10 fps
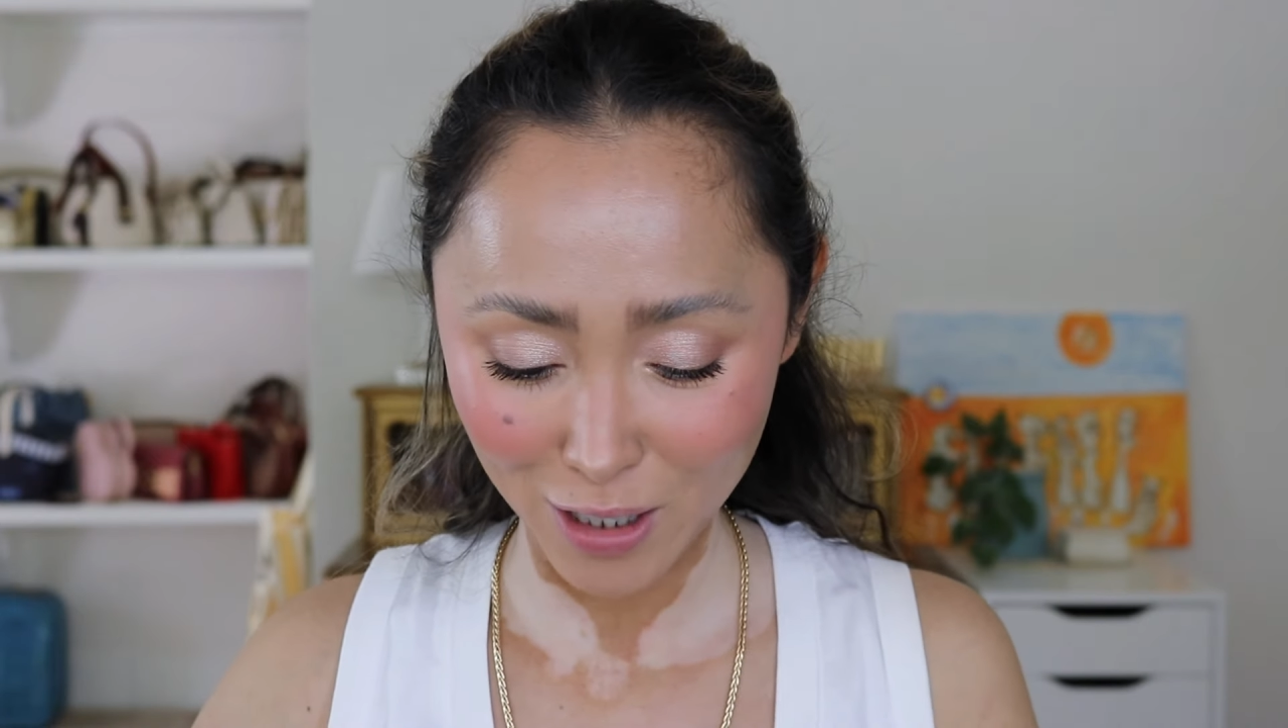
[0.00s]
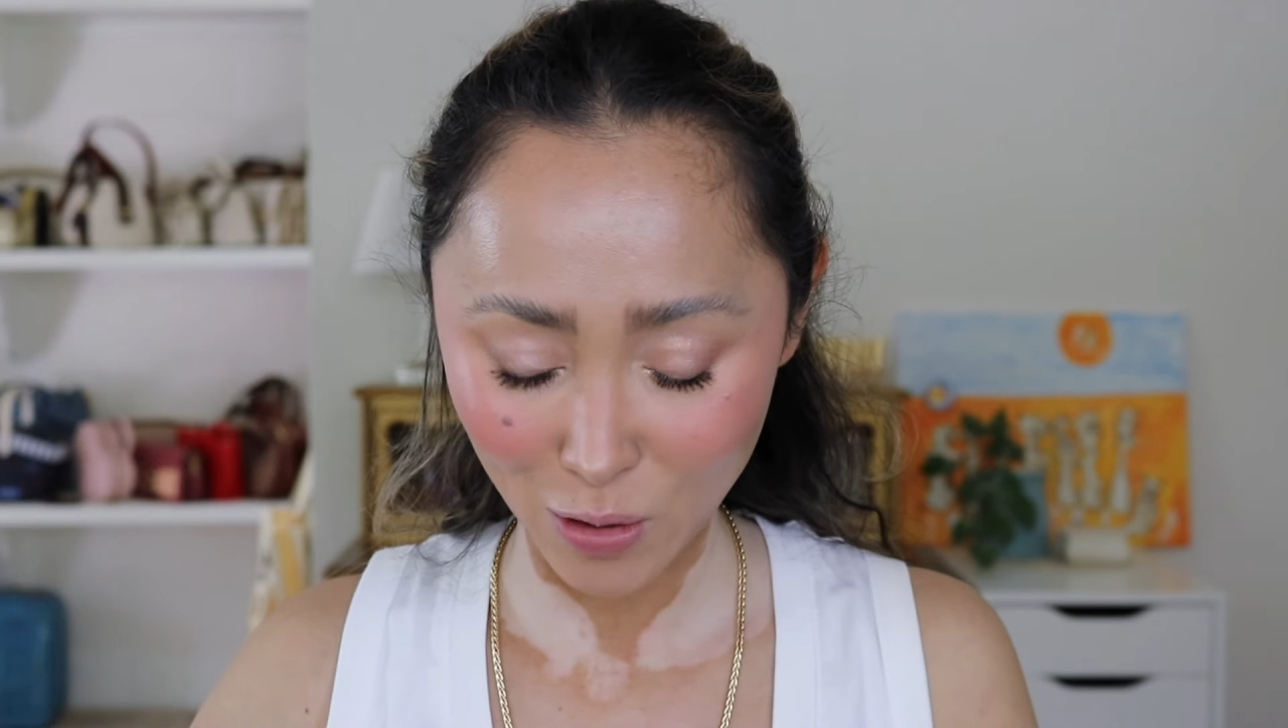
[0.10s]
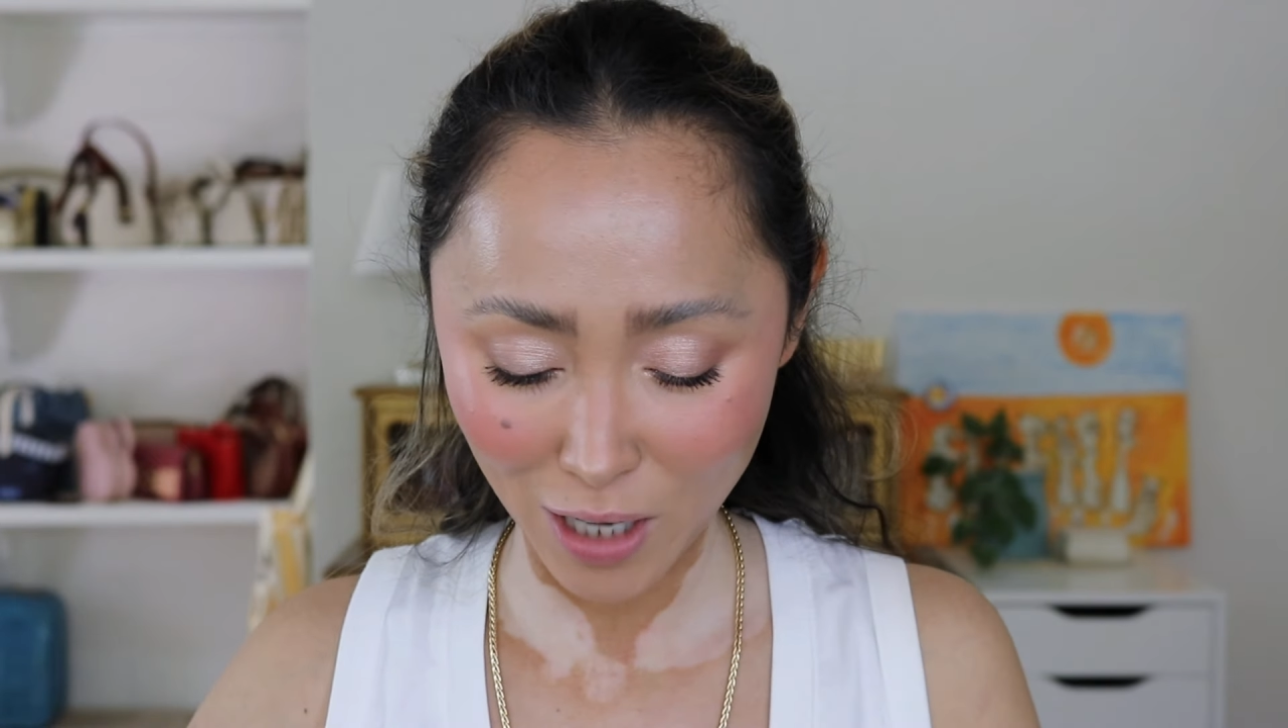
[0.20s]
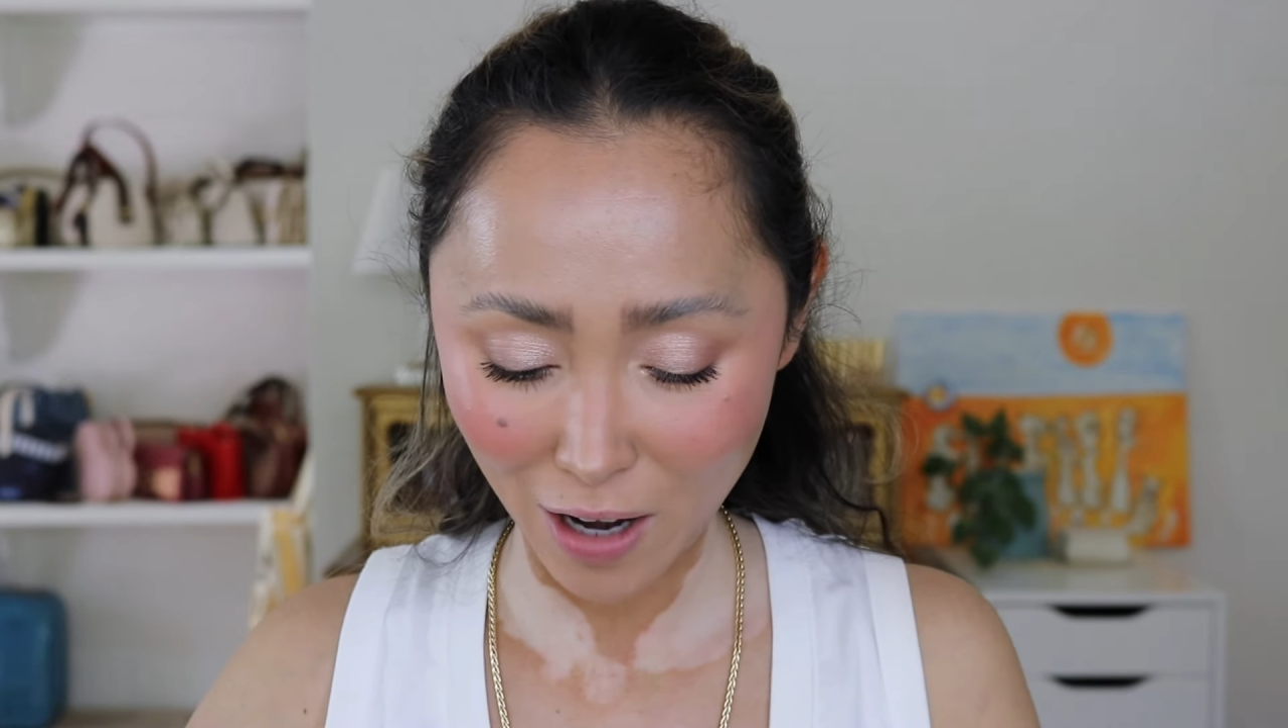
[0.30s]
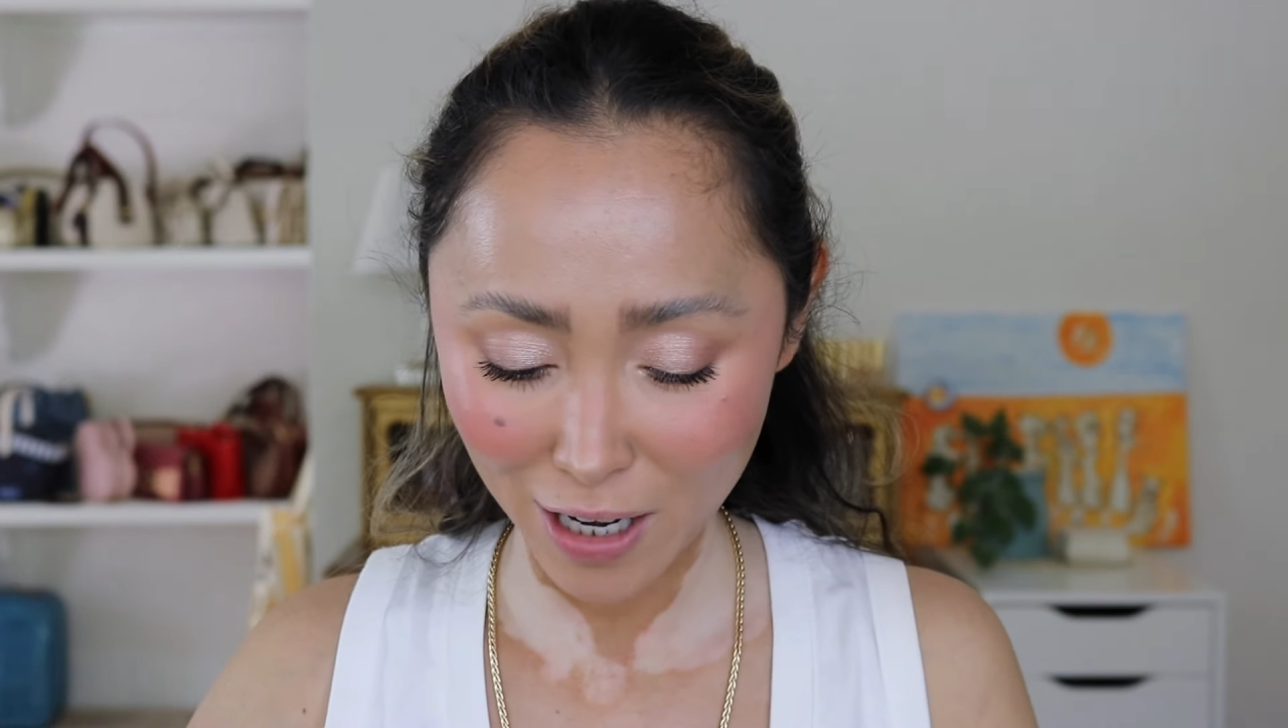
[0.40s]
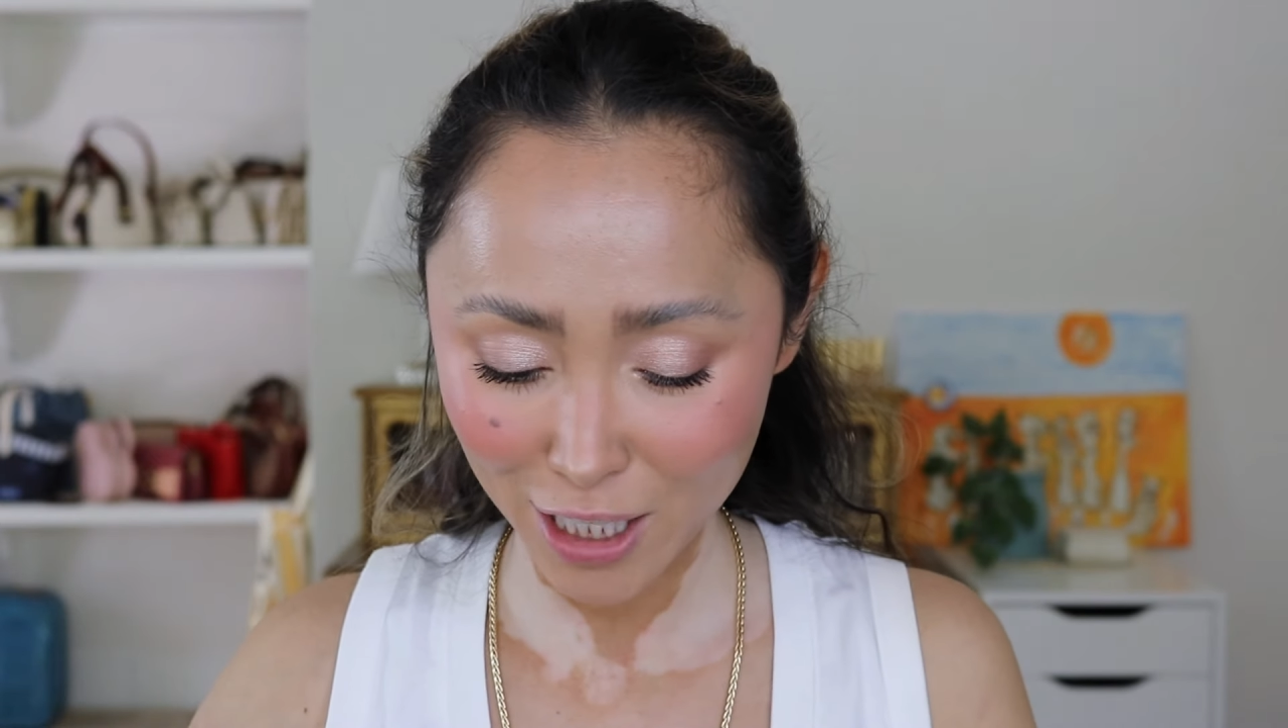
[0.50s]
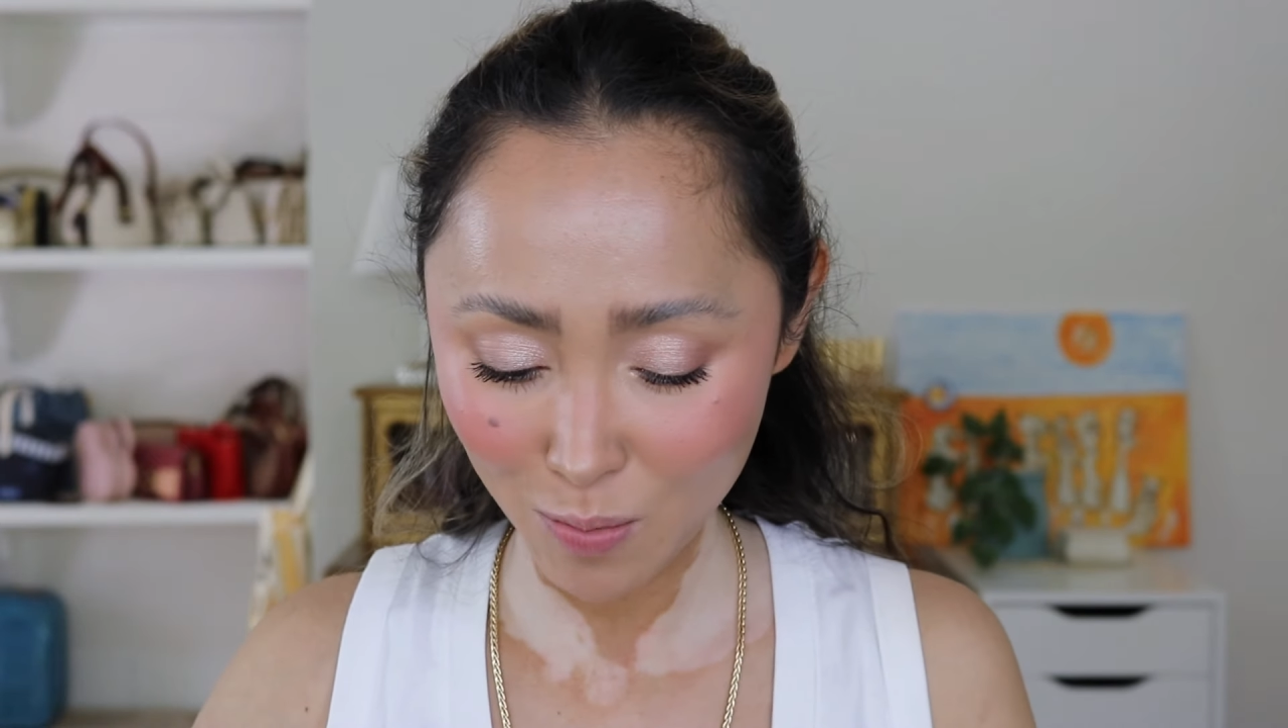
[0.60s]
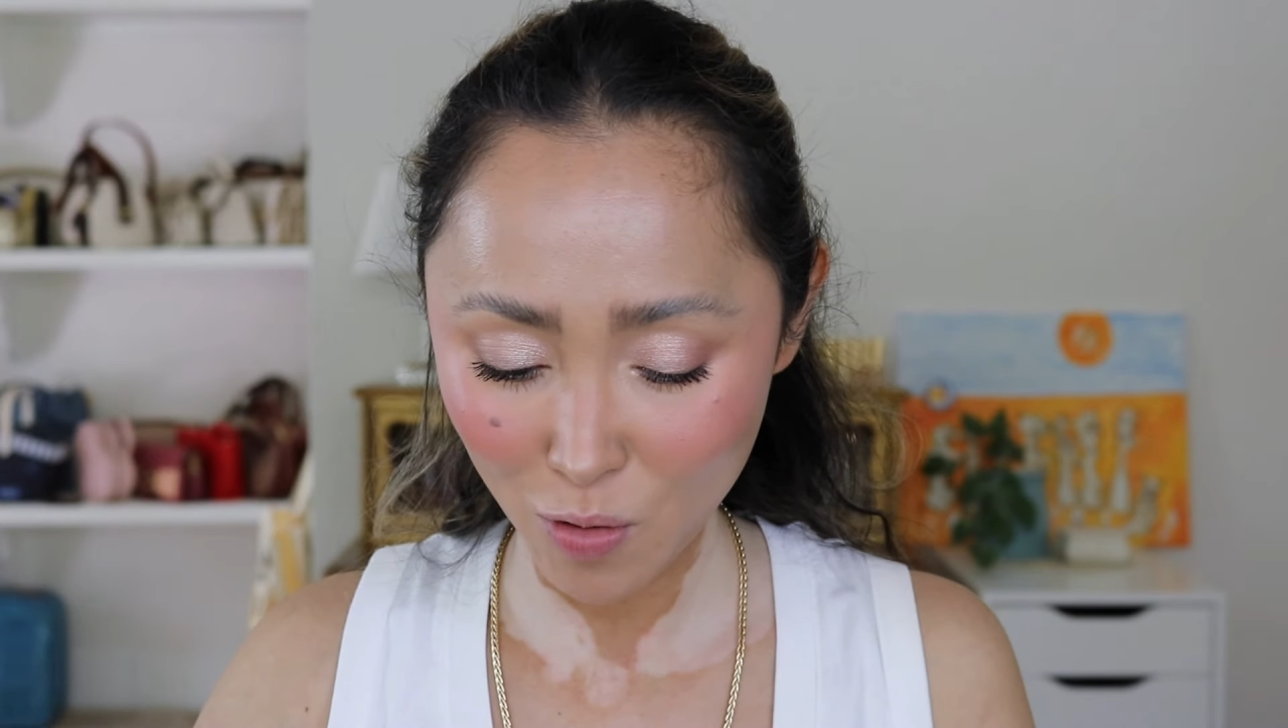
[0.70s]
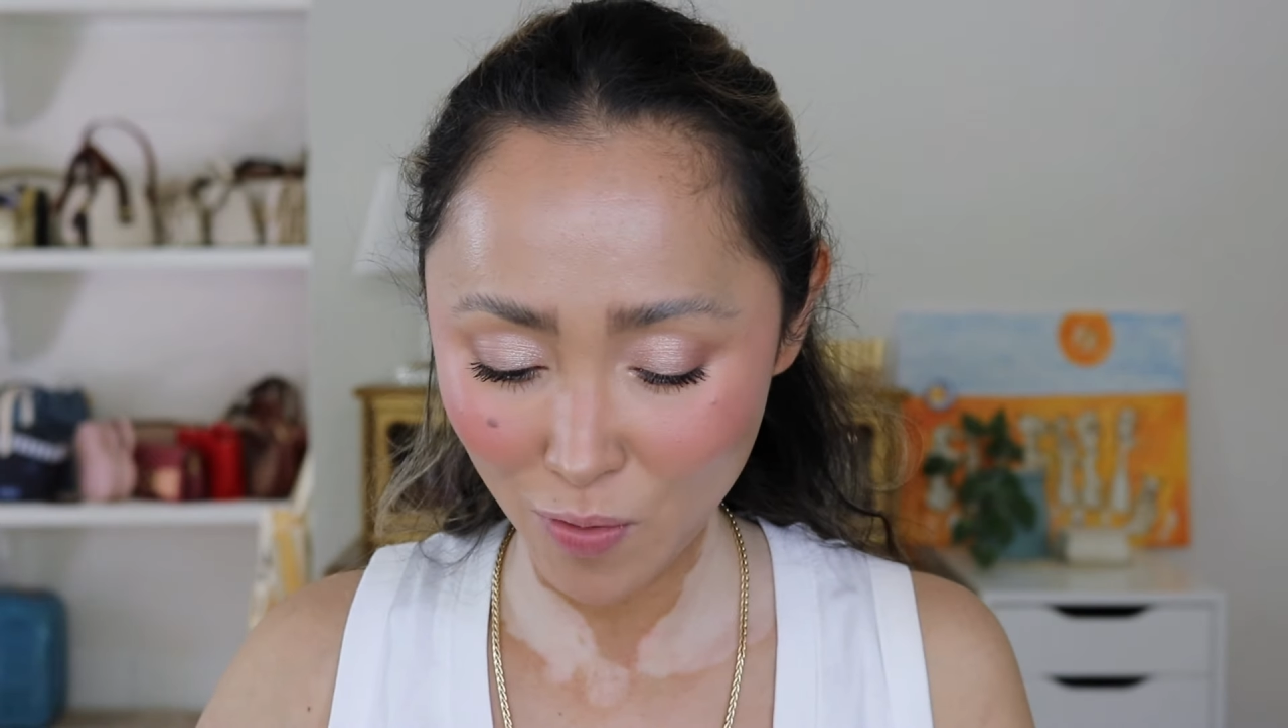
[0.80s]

So now let's move